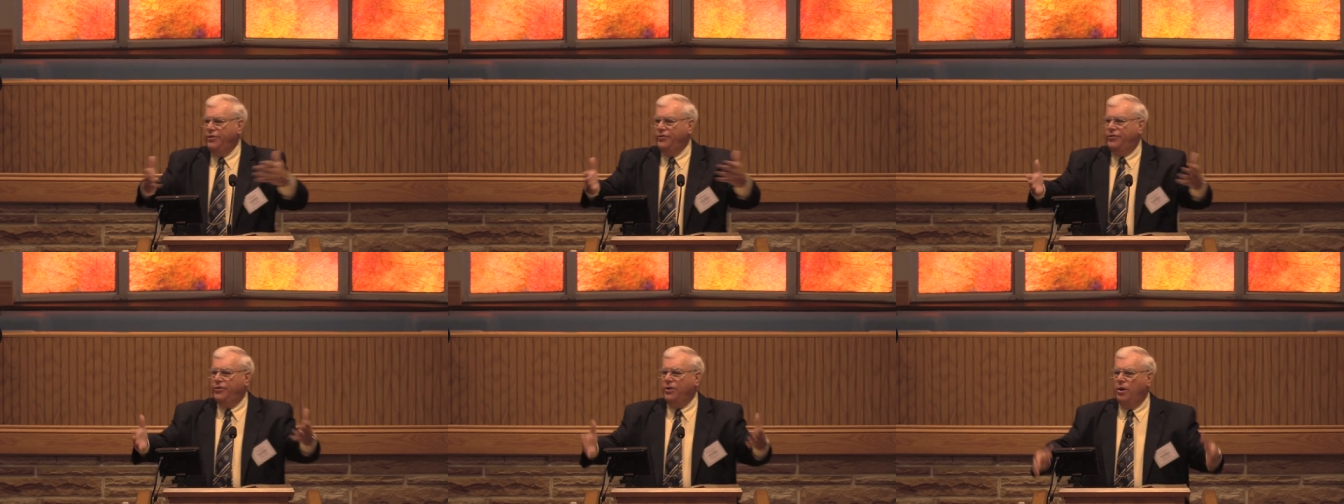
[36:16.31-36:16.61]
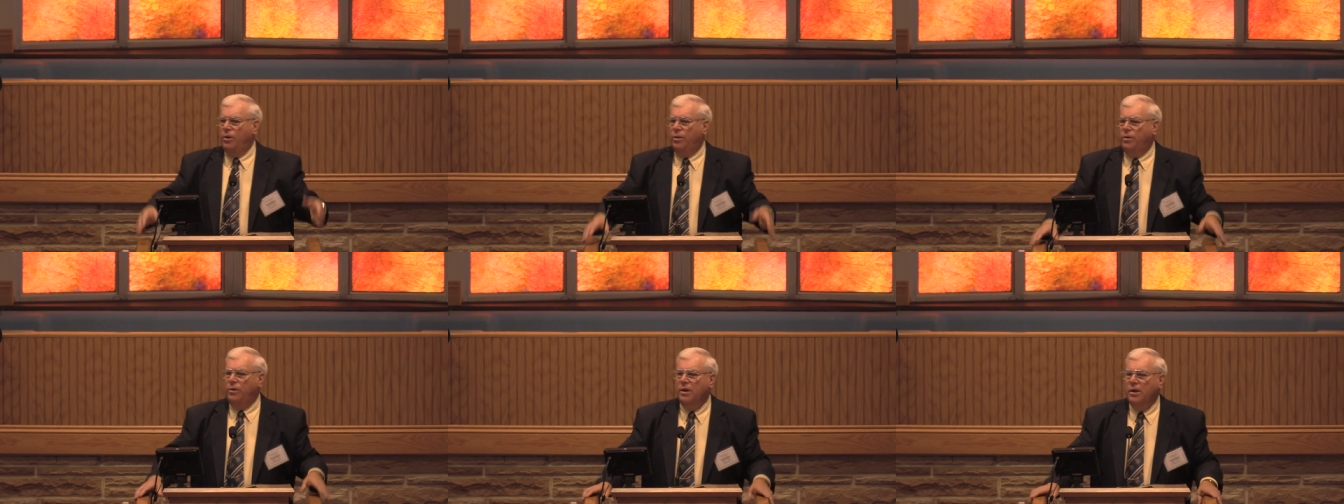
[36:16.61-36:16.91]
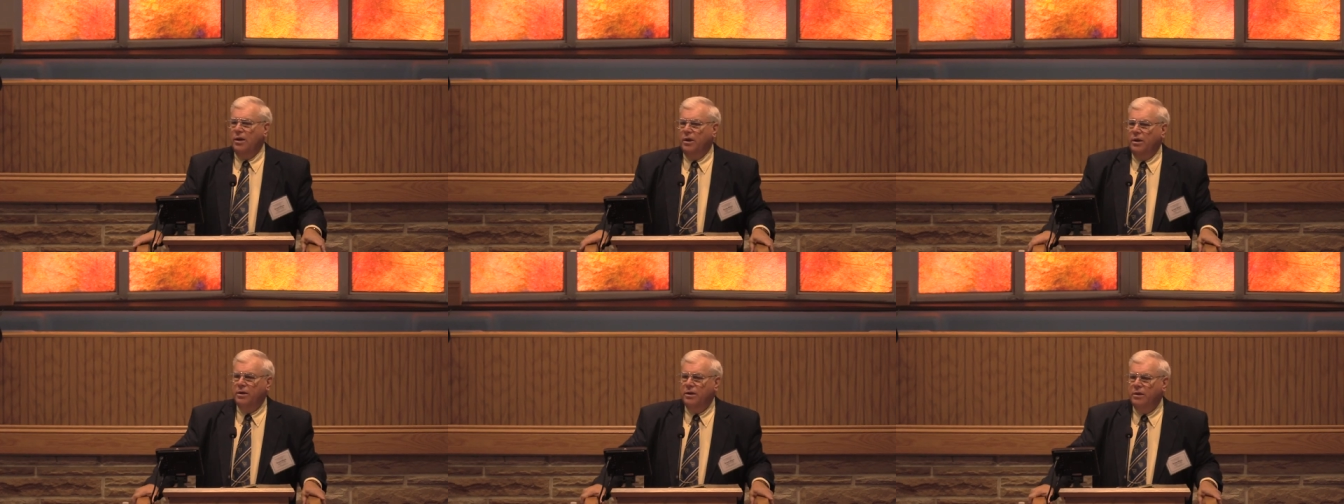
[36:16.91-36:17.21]
and so
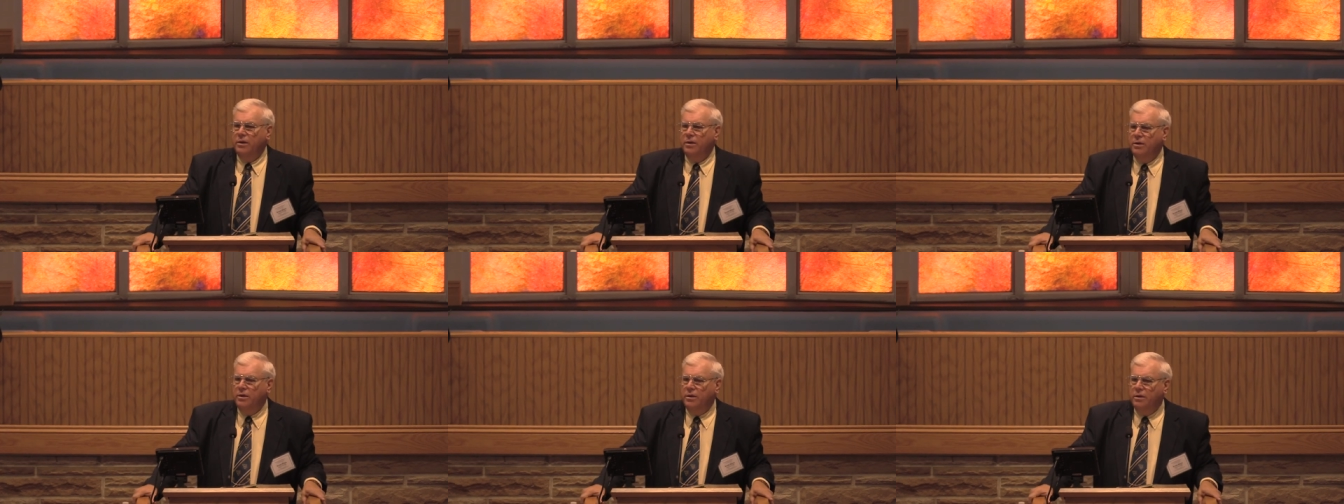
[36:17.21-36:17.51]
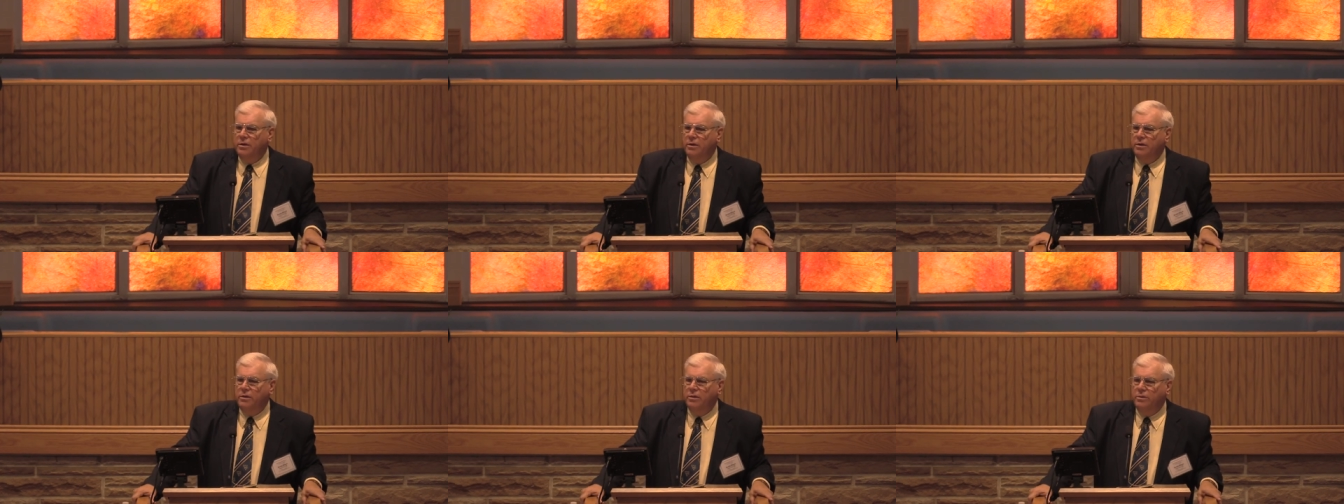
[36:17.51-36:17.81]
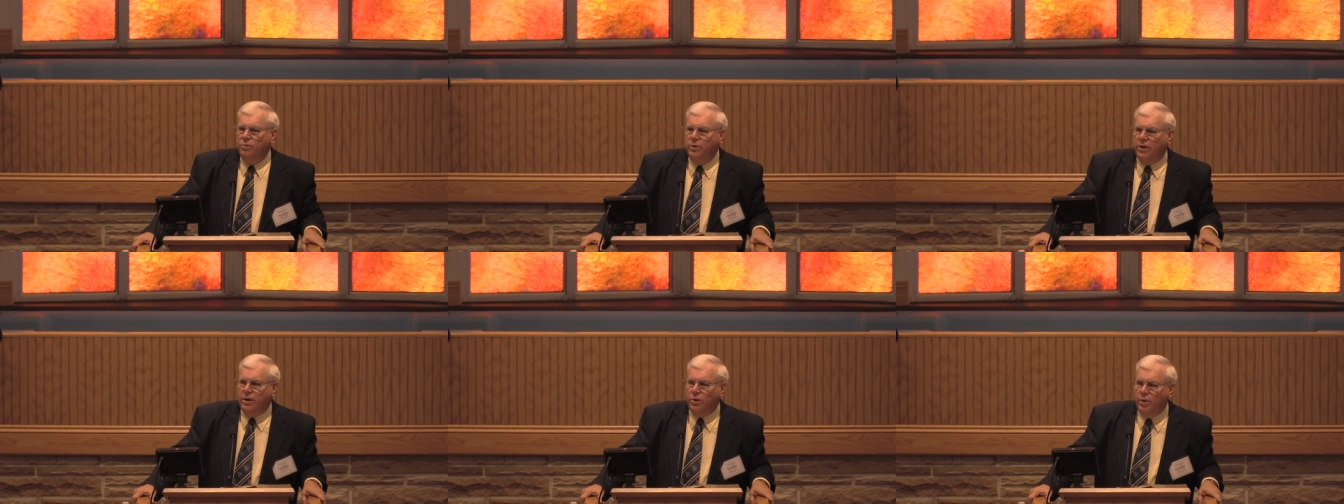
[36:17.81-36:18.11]

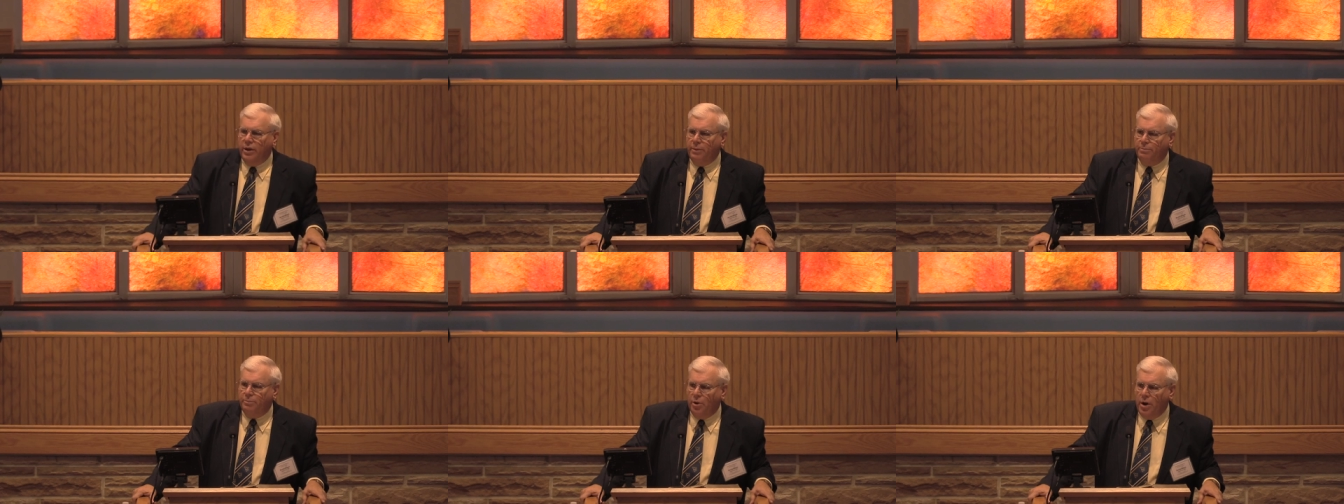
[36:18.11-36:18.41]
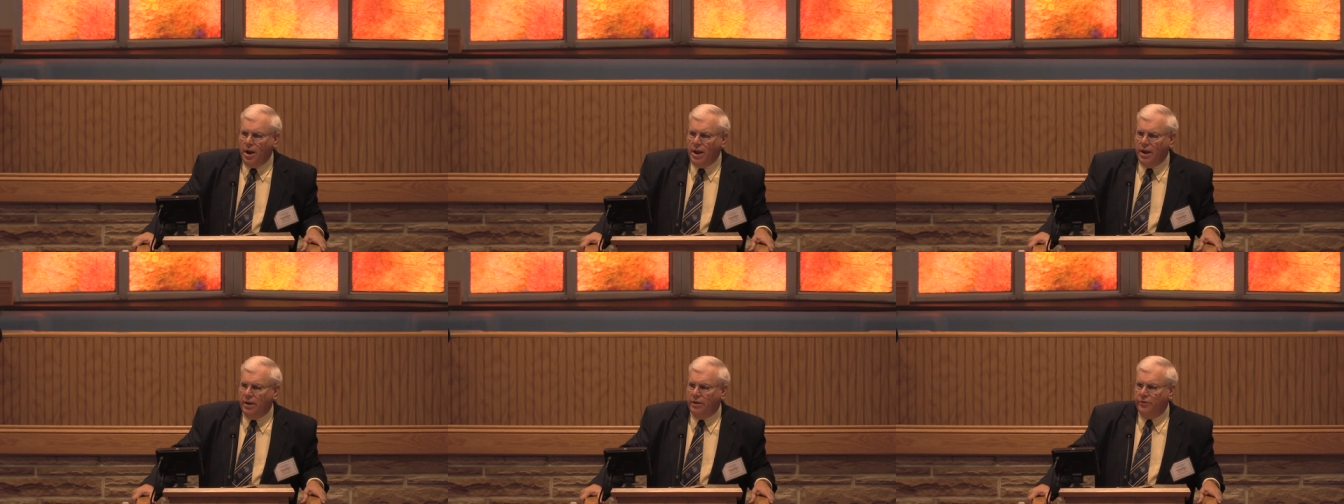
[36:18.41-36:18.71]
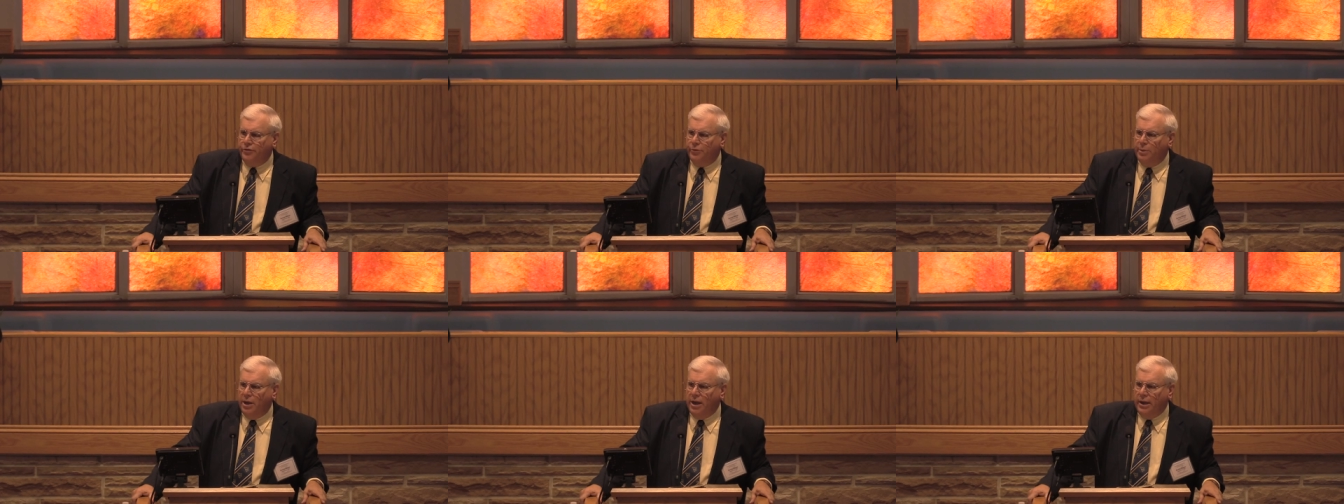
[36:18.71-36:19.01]
we quit praying
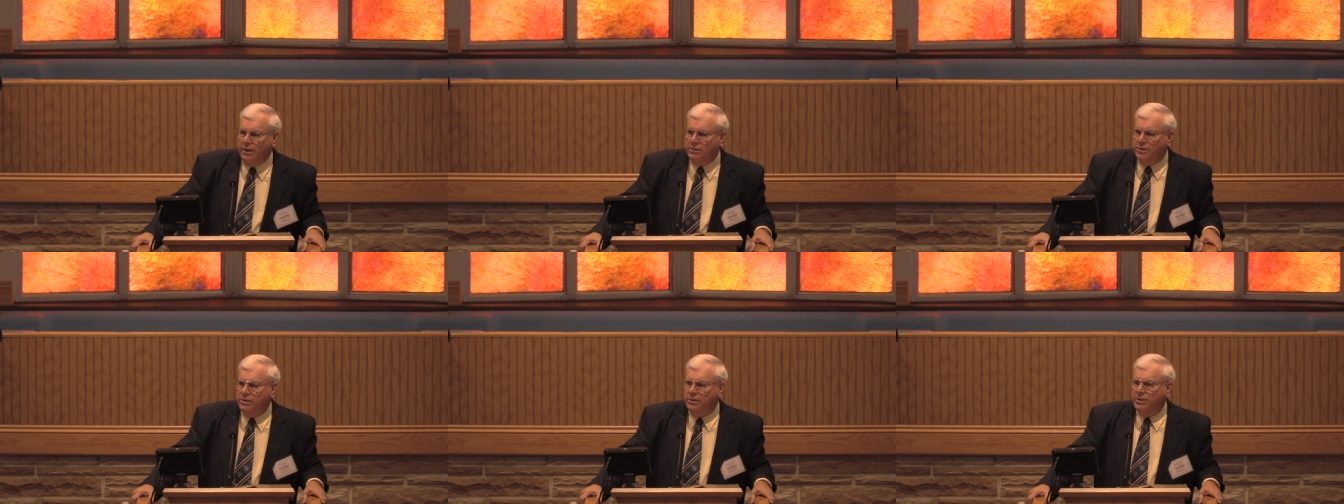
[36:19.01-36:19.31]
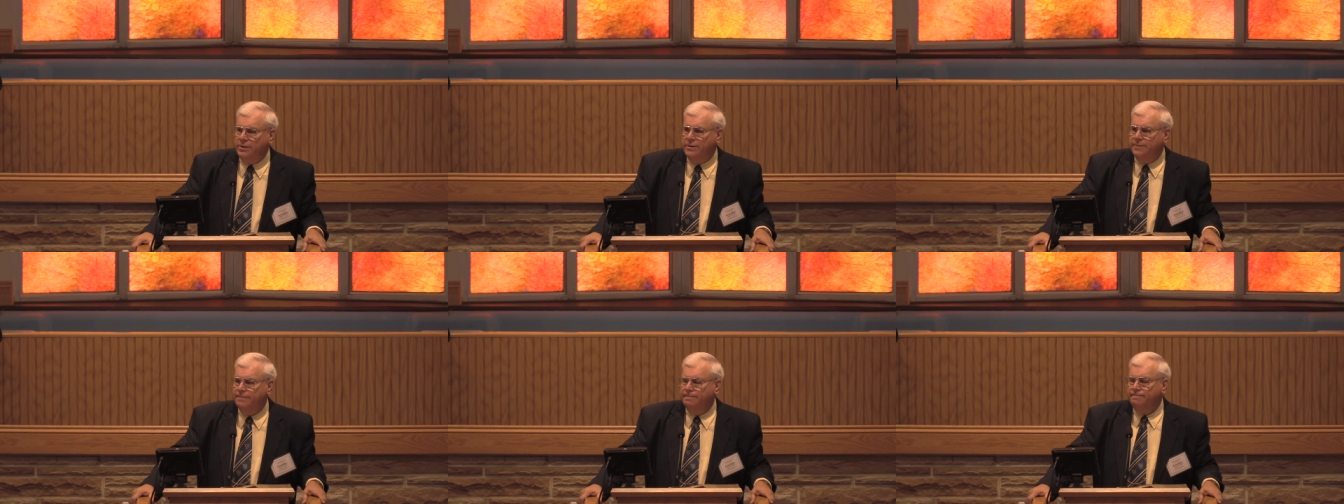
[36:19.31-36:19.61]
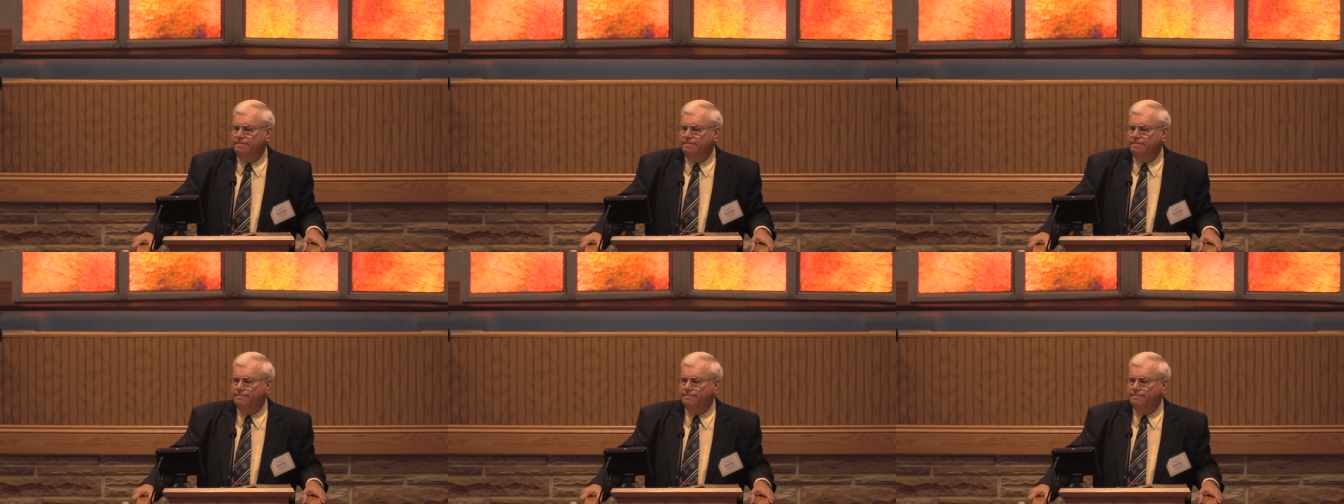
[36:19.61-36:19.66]
as much.